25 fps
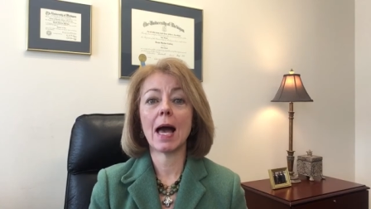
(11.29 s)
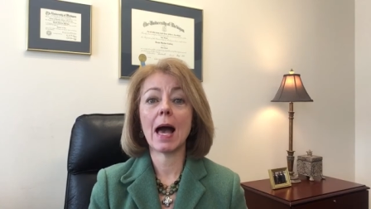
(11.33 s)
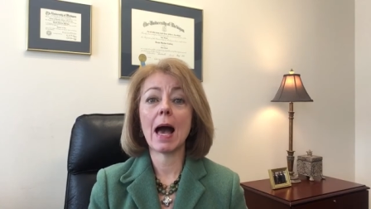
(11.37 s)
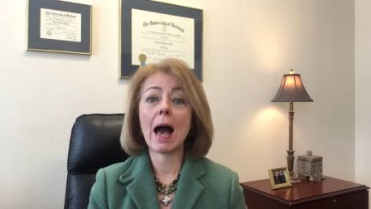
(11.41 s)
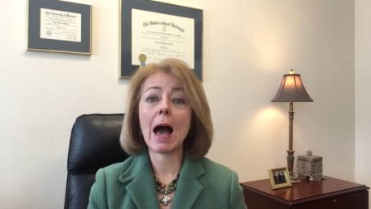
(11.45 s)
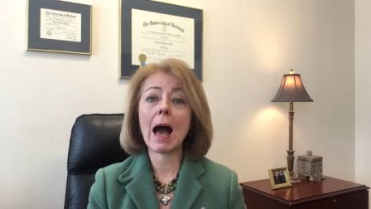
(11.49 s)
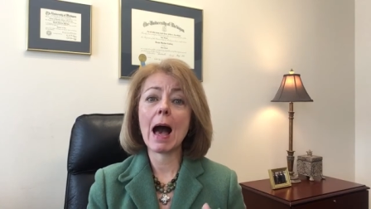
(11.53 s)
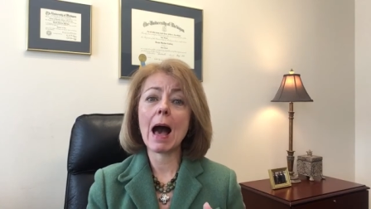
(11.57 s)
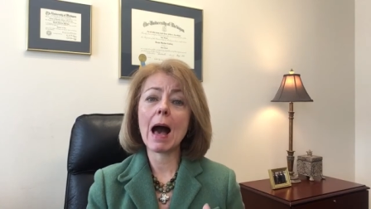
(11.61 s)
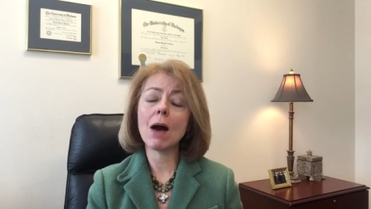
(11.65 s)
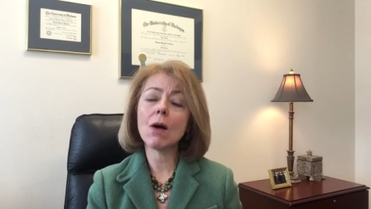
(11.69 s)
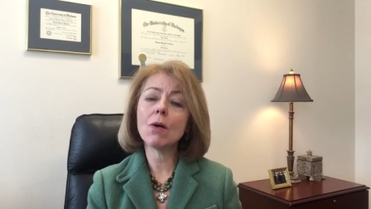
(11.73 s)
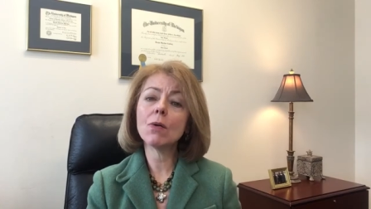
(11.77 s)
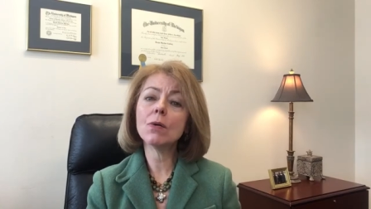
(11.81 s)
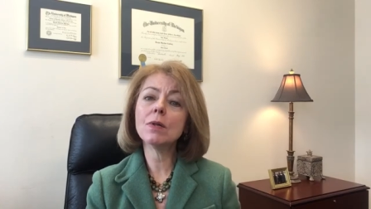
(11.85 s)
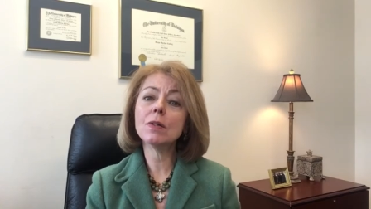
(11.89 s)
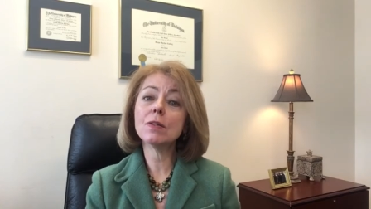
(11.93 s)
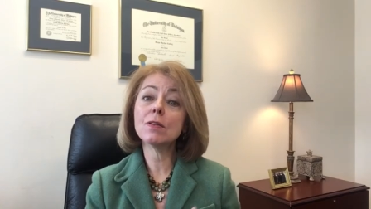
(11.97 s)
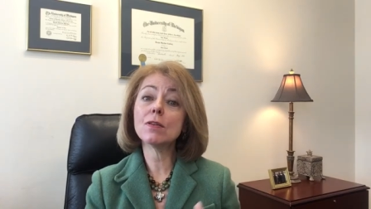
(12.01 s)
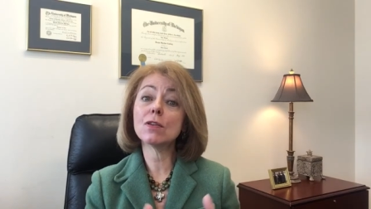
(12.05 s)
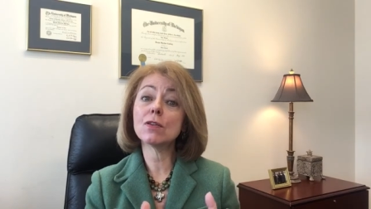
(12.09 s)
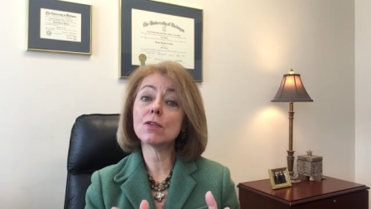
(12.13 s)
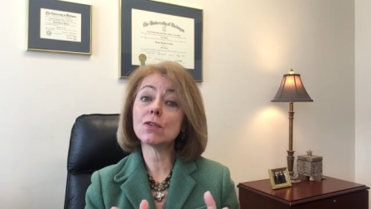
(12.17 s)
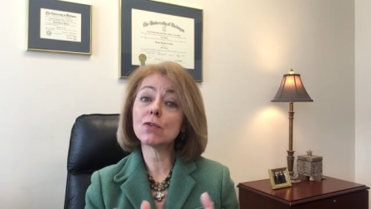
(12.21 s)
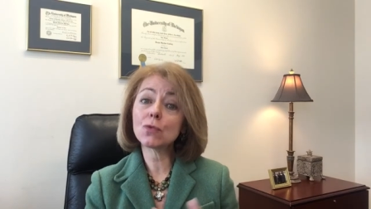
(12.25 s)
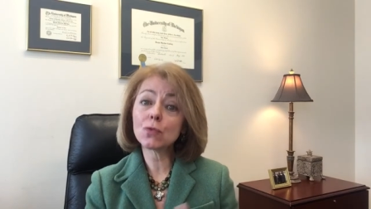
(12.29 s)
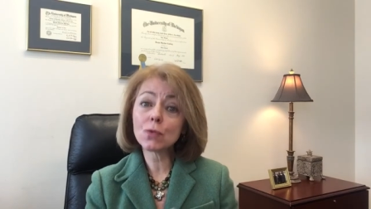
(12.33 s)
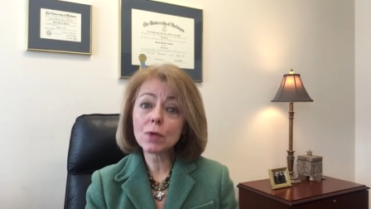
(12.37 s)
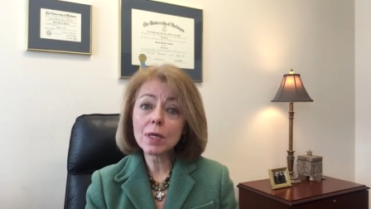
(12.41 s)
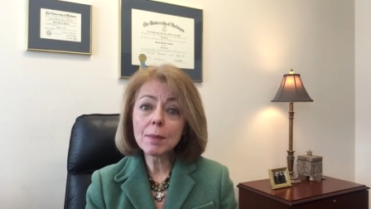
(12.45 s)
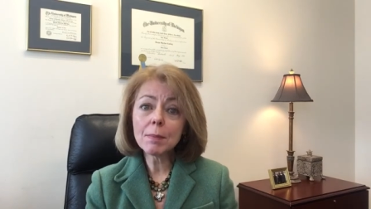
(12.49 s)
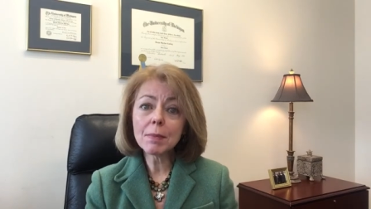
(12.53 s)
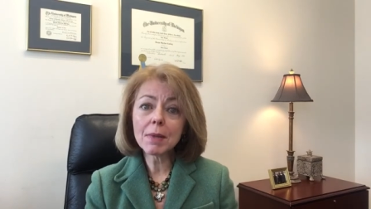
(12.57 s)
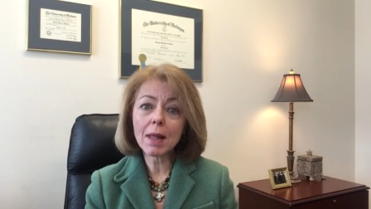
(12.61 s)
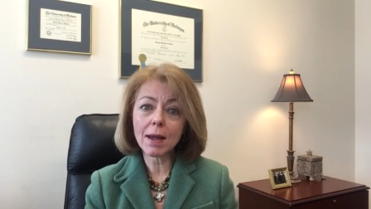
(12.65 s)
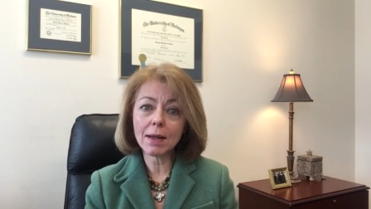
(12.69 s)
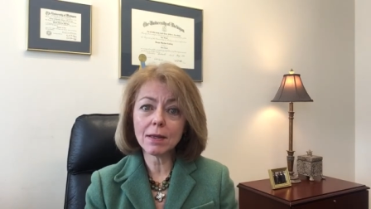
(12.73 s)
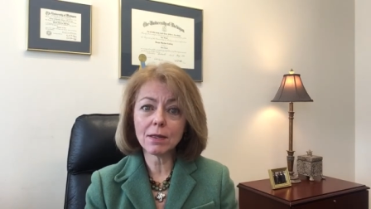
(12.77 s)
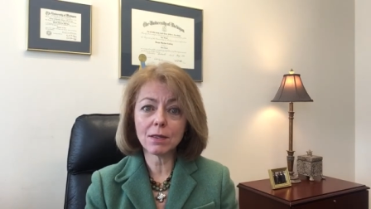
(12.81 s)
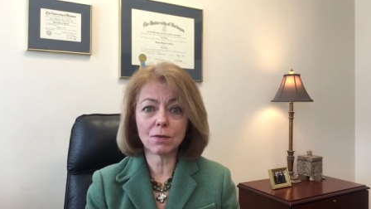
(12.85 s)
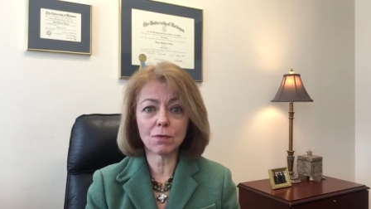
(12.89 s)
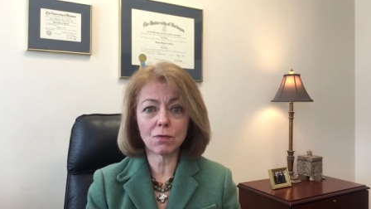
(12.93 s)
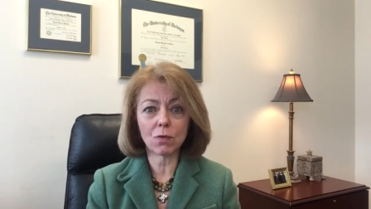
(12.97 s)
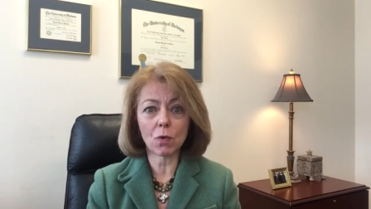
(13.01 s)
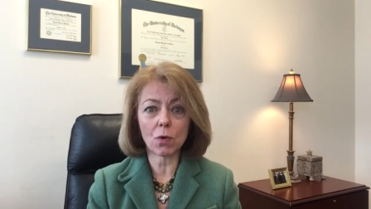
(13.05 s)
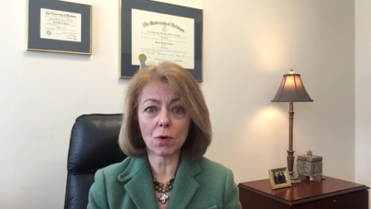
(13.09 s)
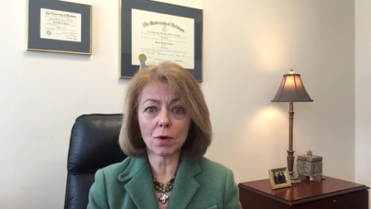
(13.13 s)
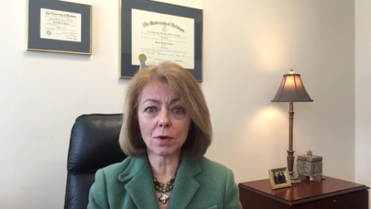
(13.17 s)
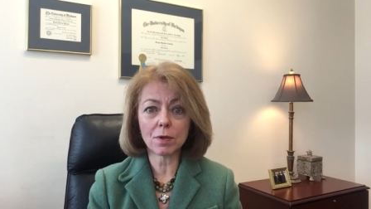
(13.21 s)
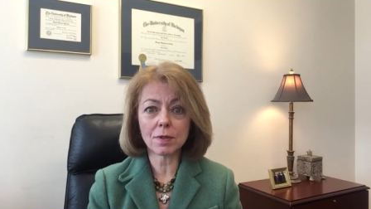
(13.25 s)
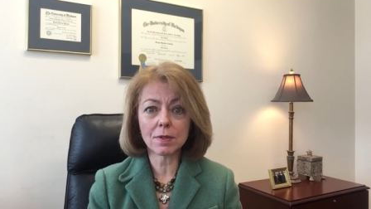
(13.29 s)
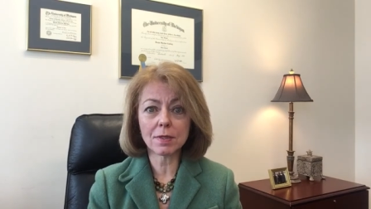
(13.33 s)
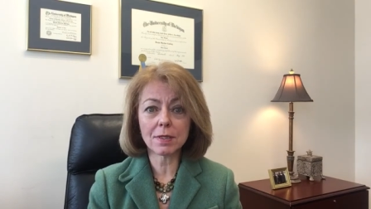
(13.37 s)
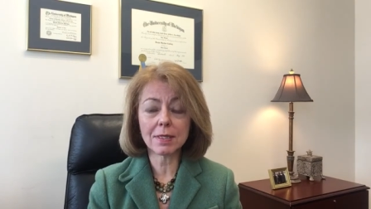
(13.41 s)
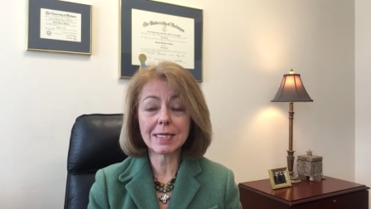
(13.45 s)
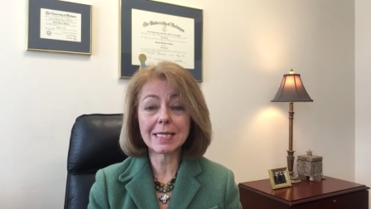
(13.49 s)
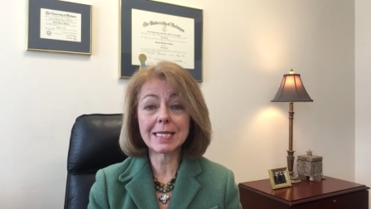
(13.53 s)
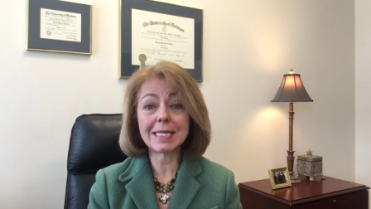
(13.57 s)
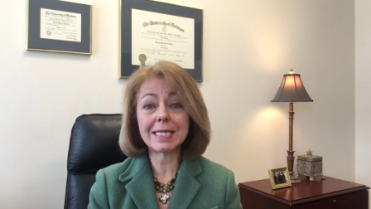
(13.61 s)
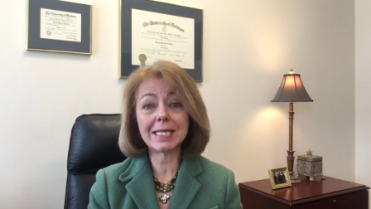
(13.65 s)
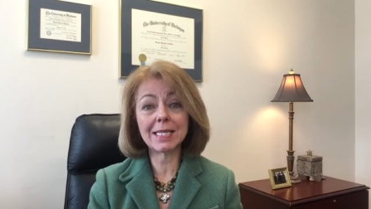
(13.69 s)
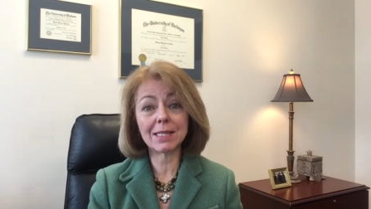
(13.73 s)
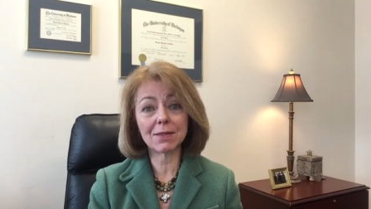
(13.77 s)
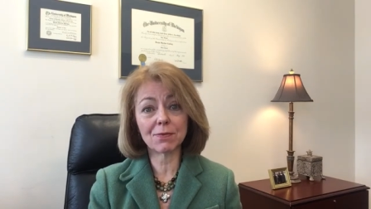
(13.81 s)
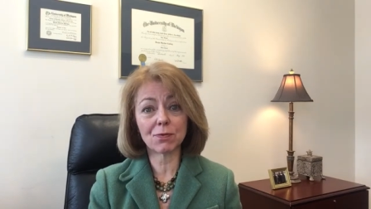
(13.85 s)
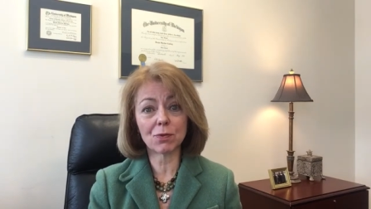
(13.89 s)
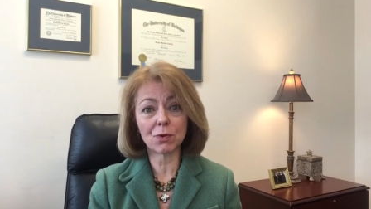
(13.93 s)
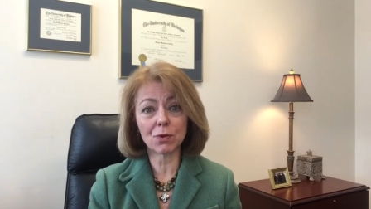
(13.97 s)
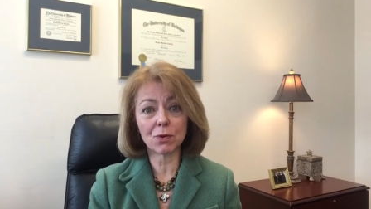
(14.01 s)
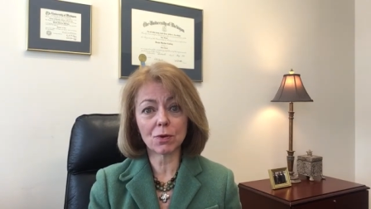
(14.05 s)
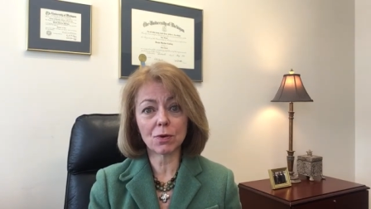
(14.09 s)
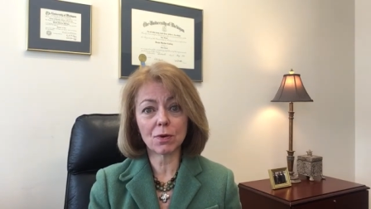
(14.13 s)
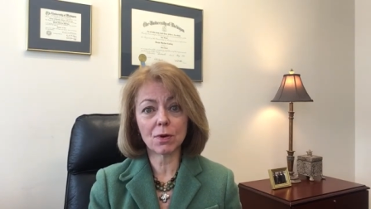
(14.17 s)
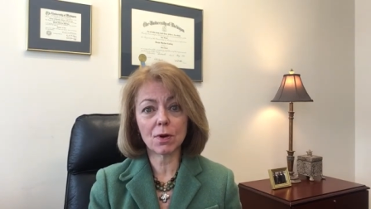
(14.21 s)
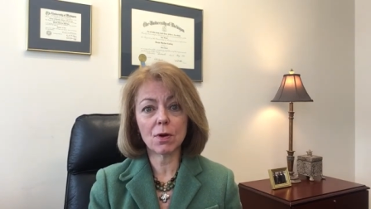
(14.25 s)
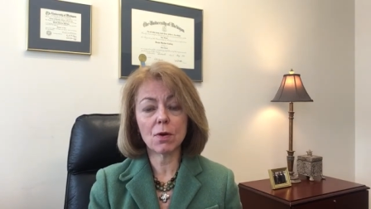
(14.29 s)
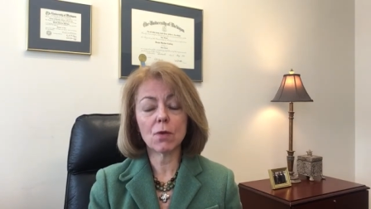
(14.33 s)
how does a streamlined divorce differ